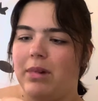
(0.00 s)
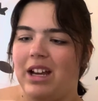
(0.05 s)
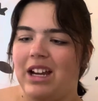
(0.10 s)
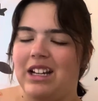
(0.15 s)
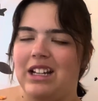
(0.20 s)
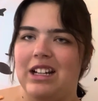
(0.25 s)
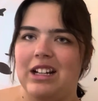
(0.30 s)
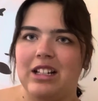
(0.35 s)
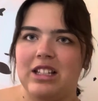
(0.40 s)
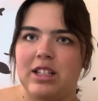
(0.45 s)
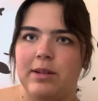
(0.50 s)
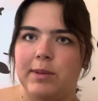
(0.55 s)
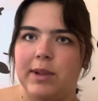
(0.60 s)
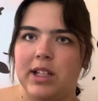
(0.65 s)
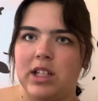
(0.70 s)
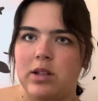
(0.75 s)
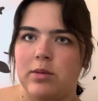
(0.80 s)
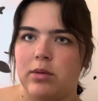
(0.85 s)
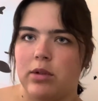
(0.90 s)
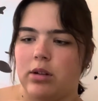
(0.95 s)
I needed something
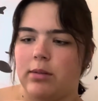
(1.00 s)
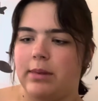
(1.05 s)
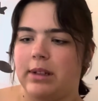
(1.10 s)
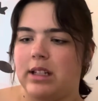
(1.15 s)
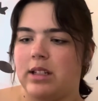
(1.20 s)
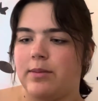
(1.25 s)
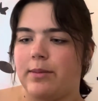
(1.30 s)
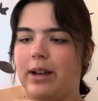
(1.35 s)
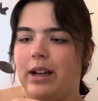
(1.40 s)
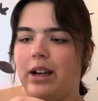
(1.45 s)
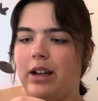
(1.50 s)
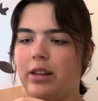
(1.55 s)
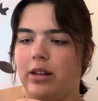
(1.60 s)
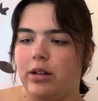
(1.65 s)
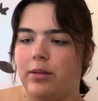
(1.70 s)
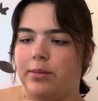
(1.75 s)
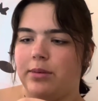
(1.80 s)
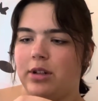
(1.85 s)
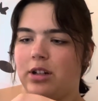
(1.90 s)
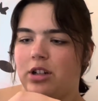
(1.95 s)
small because my other
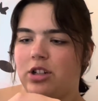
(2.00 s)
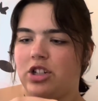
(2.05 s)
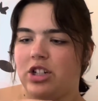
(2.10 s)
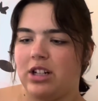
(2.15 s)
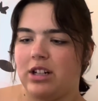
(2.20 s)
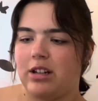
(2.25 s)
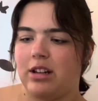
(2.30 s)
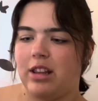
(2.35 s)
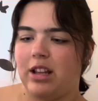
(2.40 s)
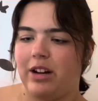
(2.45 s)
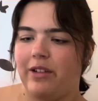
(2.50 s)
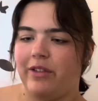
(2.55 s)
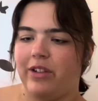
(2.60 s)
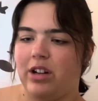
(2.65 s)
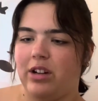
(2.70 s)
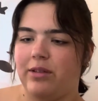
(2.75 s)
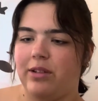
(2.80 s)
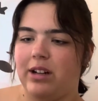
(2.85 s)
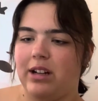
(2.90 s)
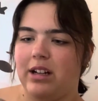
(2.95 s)
project that I've got
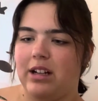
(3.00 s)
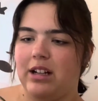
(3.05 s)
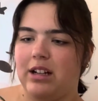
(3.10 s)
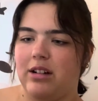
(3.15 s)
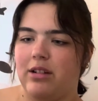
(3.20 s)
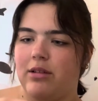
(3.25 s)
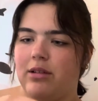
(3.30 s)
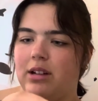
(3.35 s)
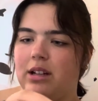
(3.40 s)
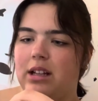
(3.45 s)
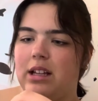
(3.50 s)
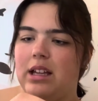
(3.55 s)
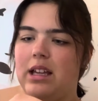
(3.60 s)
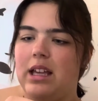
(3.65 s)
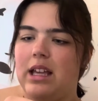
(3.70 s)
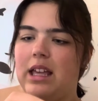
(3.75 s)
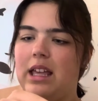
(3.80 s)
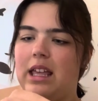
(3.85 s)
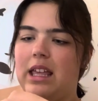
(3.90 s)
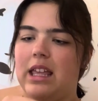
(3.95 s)
right now
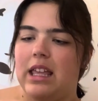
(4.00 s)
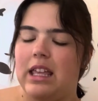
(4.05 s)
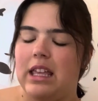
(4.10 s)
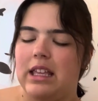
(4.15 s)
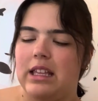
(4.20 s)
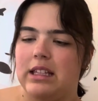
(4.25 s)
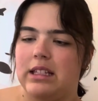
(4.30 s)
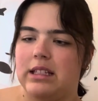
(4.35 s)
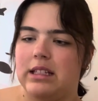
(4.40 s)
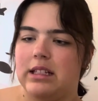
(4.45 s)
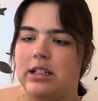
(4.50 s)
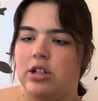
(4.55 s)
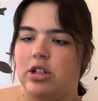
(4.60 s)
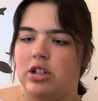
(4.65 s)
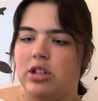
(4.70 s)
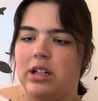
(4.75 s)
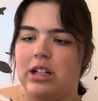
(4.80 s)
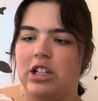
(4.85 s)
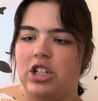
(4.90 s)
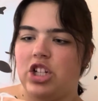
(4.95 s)
is just
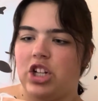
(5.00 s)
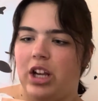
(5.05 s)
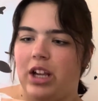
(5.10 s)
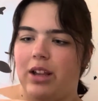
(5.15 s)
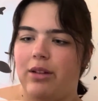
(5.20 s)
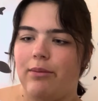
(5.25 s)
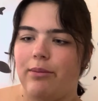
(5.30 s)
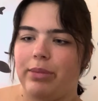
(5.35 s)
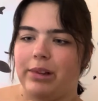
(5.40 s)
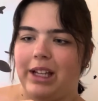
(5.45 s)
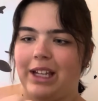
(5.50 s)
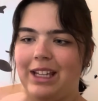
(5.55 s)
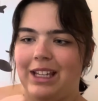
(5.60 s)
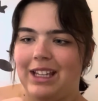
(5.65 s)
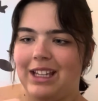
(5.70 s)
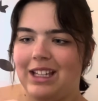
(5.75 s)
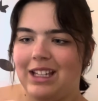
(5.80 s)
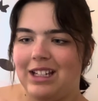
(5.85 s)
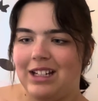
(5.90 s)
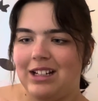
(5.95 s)
a giant
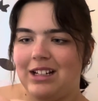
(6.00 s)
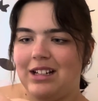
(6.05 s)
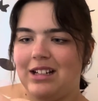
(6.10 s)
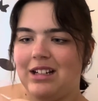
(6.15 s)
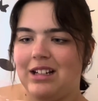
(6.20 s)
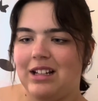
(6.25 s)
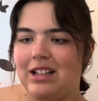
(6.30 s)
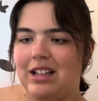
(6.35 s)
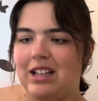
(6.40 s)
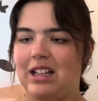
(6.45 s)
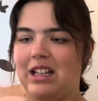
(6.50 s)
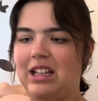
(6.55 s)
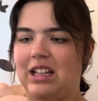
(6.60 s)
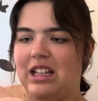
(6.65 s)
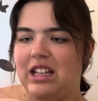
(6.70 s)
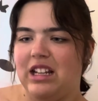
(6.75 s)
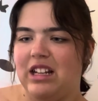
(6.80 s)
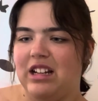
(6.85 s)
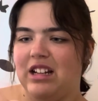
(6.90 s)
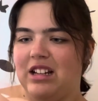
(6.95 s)
blanket,
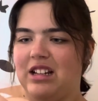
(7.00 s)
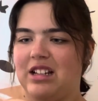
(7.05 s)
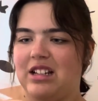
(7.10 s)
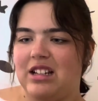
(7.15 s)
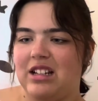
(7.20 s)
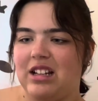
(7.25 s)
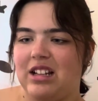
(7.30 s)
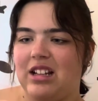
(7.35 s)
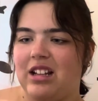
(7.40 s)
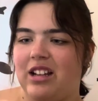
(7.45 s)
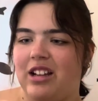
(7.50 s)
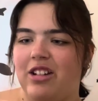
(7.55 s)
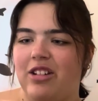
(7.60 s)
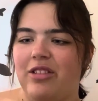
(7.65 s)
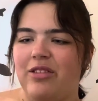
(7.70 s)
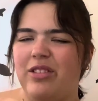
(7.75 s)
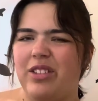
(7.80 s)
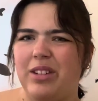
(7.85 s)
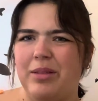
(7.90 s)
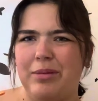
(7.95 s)
and I
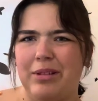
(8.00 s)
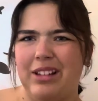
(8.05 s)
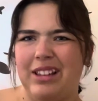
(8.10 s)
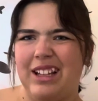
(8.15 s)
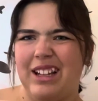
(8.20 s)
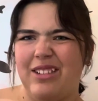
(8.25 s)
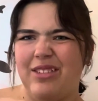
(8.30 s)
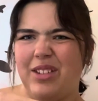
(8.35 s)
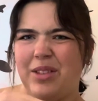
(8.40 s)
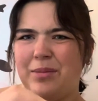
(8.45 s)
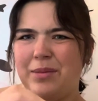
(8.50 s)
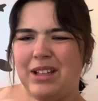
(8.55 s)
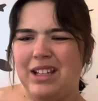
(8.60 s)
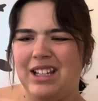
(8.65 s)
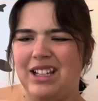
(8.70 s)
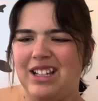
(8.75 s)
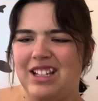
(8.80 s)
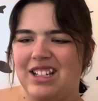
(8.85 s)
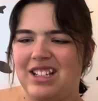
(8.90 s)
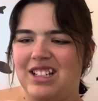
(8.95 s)
couldn't really bring that with
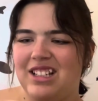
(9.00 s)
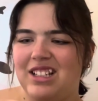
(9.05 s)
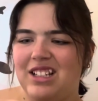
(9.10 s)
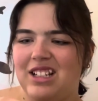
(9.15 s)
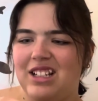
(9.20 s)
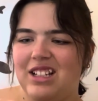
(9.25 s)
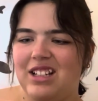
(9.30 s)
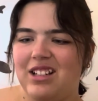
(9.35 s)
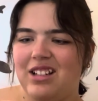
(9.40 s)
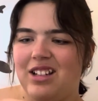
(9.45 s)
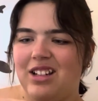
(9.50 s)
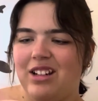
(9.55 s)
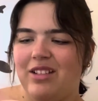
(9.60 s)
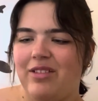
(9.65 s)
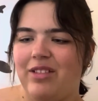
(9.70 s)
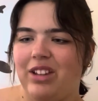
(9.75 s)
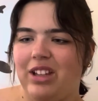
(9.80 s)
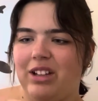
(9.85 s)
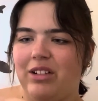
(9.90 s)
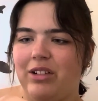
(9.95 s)
me, and I
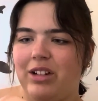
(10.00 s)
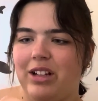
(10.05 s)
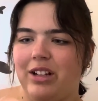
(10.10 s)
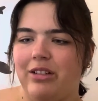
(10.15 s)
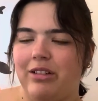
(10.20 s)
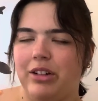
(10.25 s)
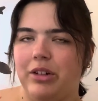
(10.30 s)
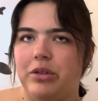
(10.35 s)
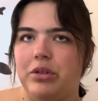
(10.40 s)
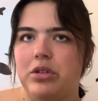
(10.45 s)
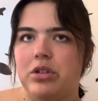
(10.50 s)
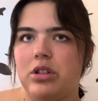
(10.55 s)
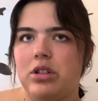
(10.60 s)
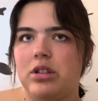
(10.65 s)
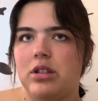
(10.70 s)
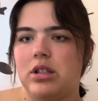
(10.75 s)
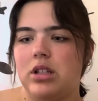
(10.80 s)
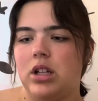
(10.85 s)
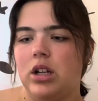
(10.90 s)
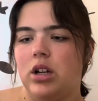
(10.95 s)
feel like it would get gross.
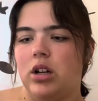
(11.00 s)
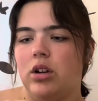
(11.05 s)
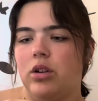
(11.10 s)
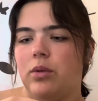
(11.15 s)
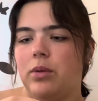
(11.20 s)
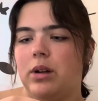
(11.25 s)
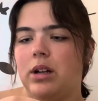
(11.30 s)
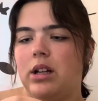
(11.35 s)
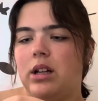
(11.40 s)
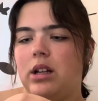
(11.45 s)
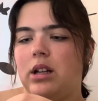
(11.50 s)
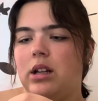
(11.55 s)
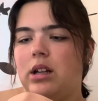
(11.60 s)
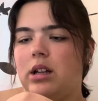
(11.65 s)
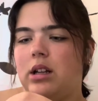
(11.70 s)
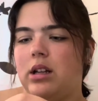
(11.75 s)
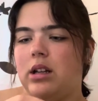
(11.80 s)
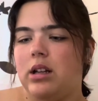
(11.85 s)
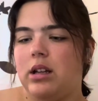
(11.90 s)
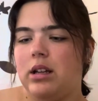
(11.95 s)
So
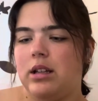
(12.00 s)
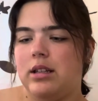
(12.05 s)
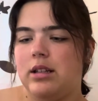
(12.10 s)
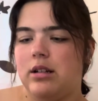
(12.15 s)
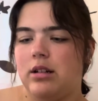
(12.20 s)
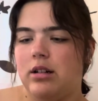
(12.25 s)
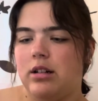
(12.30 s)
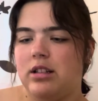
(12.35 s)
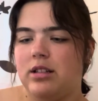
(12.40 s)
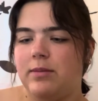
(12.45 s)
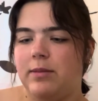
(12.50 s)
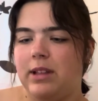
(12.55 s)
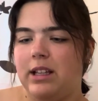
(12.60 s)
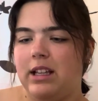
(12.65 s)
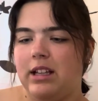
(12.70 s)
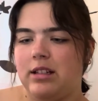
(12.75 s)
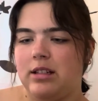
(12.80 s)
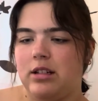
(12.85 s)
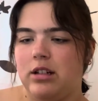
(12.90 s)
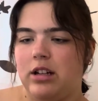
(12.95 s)
I started something
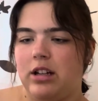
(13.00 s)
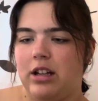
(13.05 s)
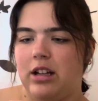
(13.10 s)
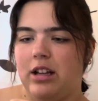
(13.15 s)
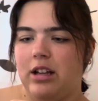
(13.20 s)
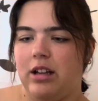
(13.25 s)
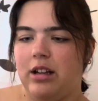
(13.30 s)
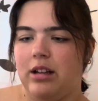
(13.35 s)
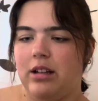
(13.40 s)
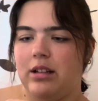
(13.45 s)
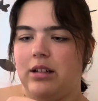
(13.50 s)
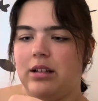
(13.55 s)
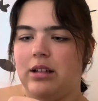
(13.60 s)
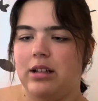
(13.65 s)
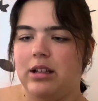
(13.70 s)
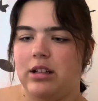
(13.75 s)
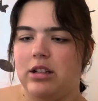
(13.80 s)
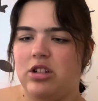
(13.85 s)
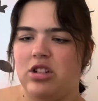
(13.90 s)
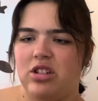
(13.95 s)
yesterday.
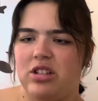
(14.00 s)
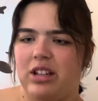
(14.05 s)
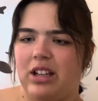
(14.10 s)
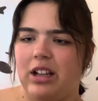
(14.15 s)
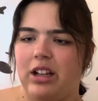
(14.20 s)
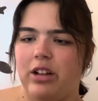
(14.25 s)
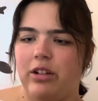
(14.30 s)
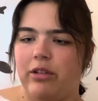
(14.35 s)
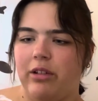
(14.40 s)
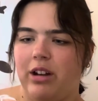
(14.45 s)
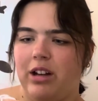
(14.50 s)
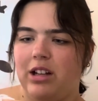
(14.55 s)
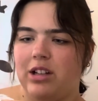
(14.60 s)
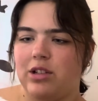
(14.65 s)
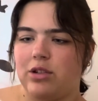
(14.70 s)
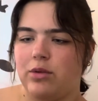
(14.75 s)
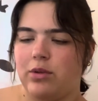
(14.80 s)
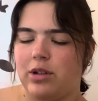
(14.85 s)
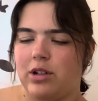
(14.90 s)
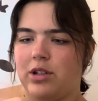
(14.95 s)
It's just like a granny
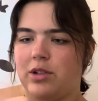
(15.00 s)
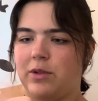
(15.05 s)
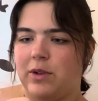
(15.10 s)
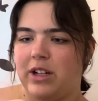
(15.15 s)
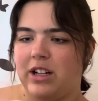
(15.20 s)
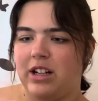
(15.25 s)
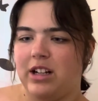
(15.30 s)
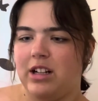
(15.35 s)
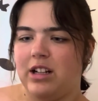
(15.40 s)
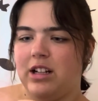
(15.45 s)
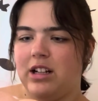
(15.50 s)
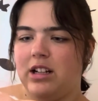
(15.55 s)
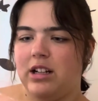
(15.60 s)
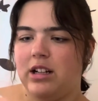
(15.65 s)
square sweater.